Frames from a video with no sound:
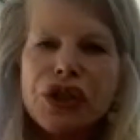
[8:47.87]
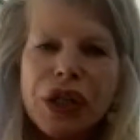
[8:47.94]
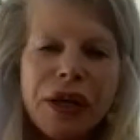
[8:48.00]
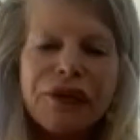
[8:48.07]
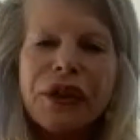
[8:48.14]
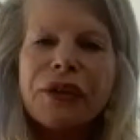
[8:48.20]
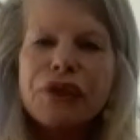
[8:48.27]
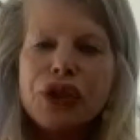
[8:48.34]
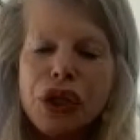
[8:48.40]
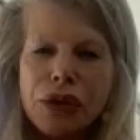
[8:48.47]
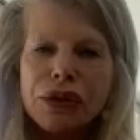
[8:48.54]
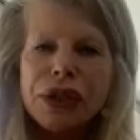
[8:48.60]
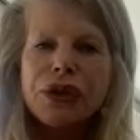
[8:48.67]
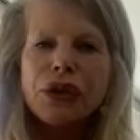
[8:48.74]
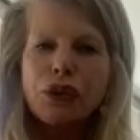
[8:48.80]
If they've
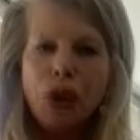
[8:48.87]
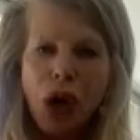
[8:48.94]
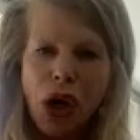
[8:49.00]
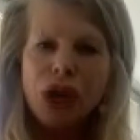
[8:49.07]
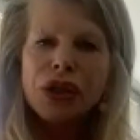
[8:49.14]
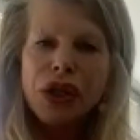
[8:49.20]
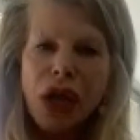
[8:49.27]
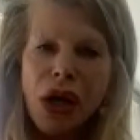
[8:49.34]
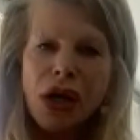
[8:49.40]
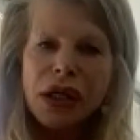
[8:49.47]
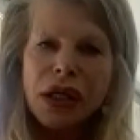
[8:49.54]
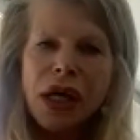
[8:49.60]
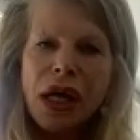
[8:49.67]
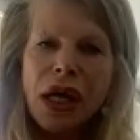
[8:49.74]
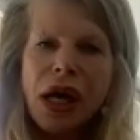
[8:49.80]
chosen the wrong dog,
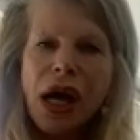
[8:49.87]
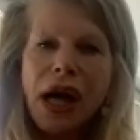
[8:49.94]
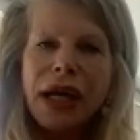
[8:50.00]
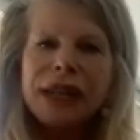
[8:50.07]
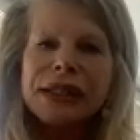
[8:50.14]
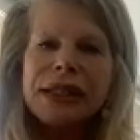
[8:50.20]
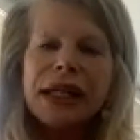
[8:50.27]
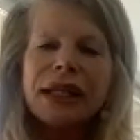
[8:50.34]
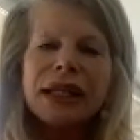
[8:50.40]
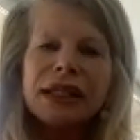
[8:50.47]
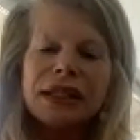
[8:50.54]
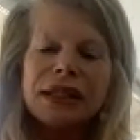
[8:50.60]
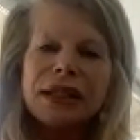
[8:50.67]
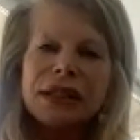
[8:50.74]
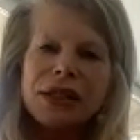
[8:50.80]
I say,
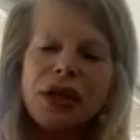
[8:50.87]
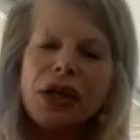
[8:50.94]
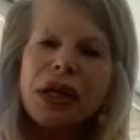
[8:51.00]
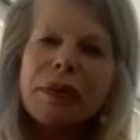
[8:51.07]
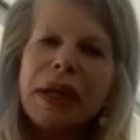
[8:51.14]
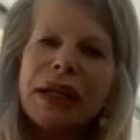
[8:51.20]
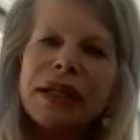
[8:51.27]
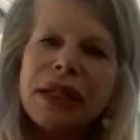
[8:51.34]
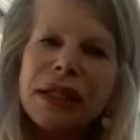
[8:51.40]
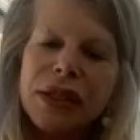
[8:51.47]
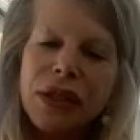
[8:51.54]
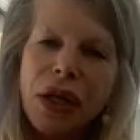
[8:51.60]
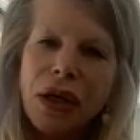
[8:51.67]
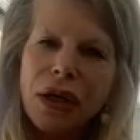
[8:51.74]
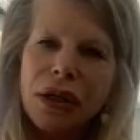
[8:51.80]
let's talk about this
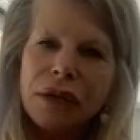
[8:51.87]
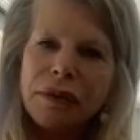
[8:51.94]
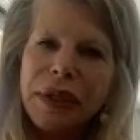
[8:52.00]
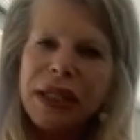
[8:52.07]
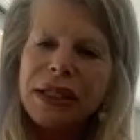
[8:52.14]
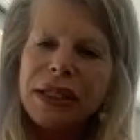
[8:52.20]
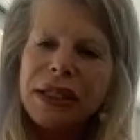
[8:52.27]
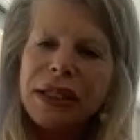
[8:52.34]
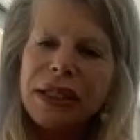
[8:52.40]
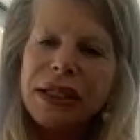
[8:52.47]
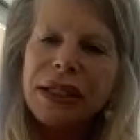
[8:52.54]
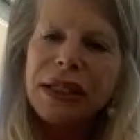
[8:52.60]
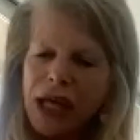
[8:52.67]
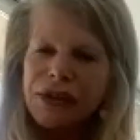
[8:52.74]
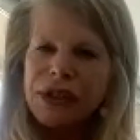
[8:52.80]
dog, because your
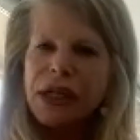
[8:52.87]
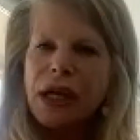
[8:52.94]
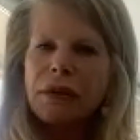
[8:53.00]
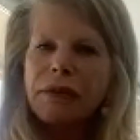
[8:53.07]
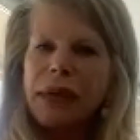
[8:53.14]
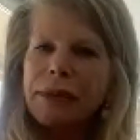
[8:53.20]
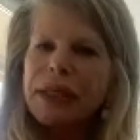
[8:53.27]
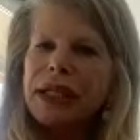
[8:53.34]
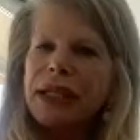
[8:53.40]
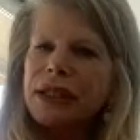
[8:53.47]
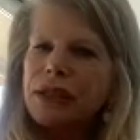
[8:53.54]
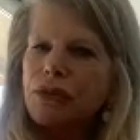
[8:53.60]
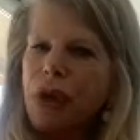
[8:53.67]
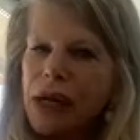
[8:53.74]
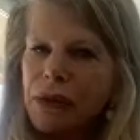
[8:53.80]
lifestyle maybe
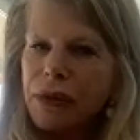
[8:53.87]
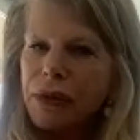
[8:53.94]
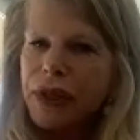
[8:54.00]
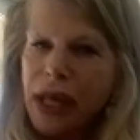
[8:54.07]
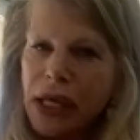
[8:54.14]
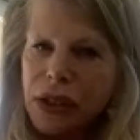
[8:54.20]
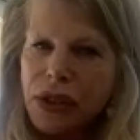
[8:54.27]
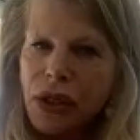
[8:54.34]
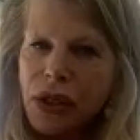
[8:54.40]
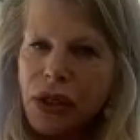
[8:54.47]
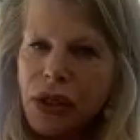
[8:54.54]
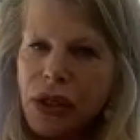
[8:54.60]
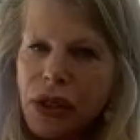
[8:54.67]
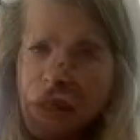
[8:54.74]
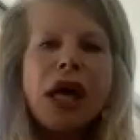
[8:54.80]
isn't right with that dog.
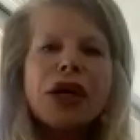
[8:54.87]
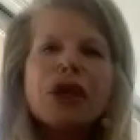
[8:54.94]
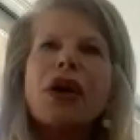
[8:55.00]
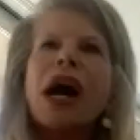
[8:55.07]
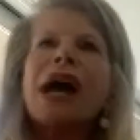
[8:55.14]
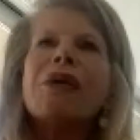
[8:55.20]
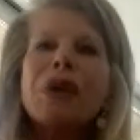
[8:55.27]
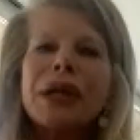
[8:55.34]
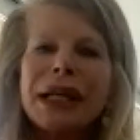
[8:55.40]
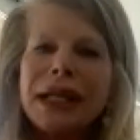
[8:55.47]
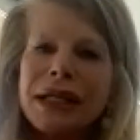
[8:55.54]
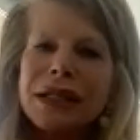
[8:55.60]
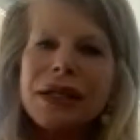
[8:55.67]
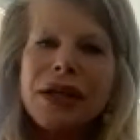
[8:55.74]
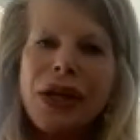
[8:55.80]
You know, I want to
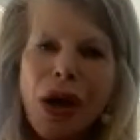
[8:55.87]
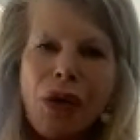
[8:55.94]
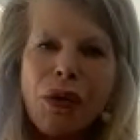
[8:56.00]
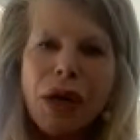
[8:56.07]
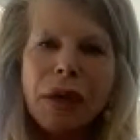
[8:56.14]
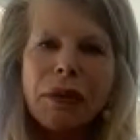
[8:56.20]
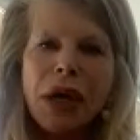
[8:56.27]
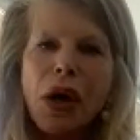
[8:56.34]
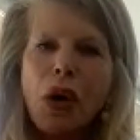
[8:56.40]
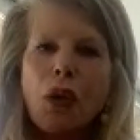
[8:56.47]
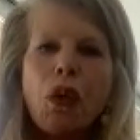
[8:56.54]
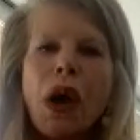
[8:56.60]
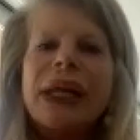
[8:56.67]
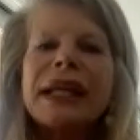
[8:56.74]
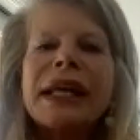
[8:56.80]
get to know them.
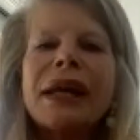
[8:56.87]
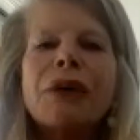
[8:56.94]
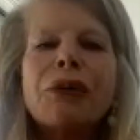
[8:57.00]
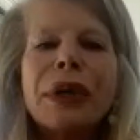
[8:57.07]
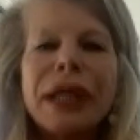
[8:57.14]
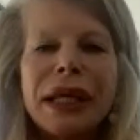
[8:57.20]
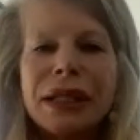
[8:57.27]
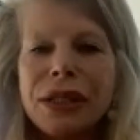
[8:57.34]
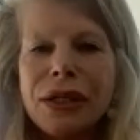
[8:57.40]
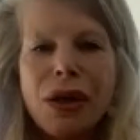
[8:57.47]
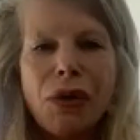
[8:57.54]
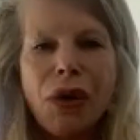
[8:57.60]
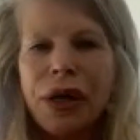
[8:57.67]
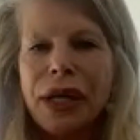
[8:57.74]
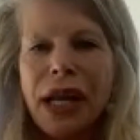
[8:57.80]
Why can't we get to
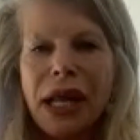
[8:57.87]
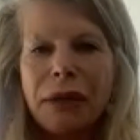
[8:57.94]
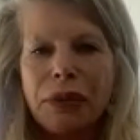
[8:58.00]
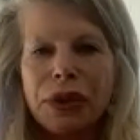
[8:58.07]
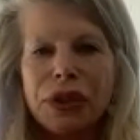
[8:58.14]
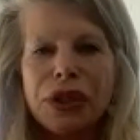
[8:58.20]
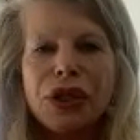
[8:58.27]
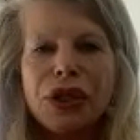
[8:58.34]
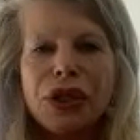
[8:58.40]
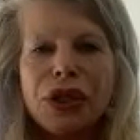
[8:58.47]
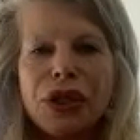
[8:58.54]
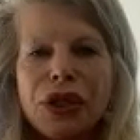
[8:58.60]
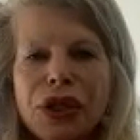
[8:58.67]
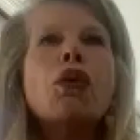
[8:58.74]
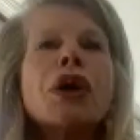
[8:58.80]
know them? You know,
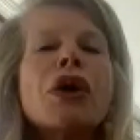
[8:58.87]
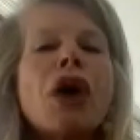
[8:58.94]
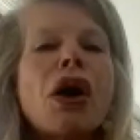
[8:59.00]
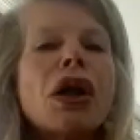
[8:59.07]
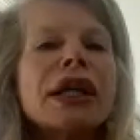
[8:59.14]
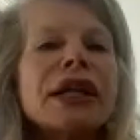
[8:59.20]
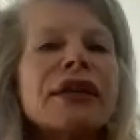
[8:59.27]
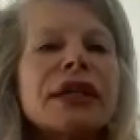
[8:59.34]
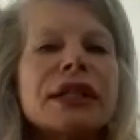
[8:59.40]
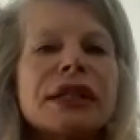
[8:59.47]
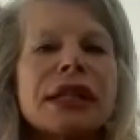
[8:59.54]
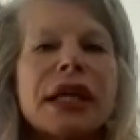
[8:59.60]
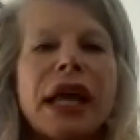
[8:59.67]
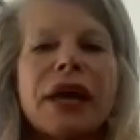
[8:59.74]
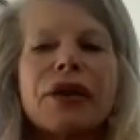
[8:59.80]
we're all in this
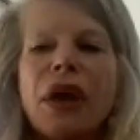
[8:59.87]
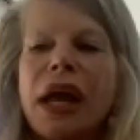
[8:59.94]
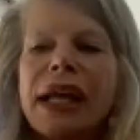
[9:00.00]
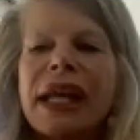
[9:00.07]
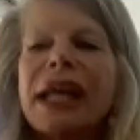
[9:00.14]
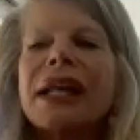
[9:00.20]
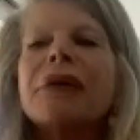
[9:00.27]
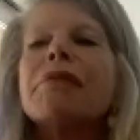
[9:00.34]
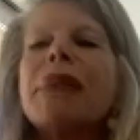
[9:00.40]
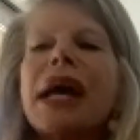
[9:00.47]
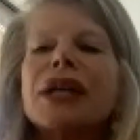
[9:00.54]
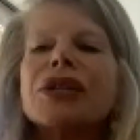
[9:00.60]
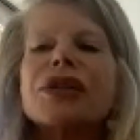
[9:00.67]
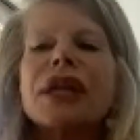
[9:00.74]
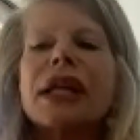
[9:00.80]
together. I can't
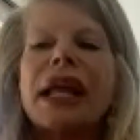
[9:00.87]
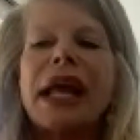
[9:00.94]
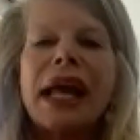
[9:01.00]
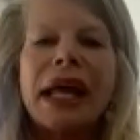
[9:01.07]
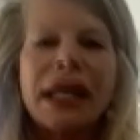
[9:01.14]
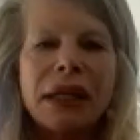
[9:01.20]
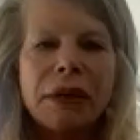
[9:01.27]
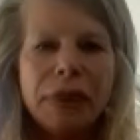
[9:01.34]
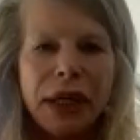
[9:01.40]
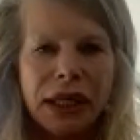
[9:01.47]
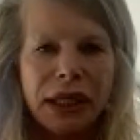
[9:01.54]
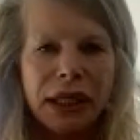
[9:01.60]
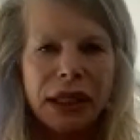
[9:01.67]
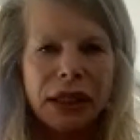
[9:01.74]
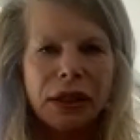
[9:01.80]
imagine that
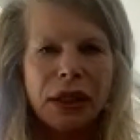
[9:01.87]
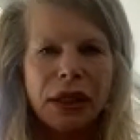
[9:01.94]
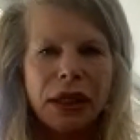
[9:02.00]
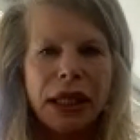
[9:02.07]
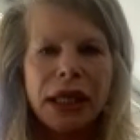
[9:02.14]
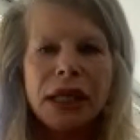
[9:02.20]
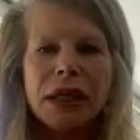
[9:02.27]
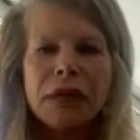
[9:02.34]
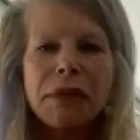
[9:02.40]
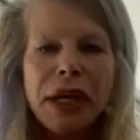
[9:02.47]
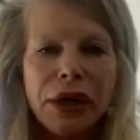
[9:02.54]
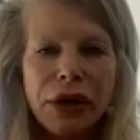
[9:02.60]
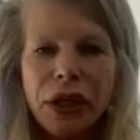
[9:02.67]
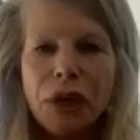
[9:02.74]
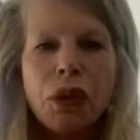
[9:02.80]
anybody in
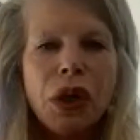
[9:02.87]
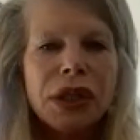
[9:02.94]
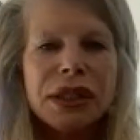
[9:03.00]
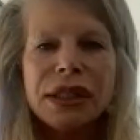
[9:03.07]
America wants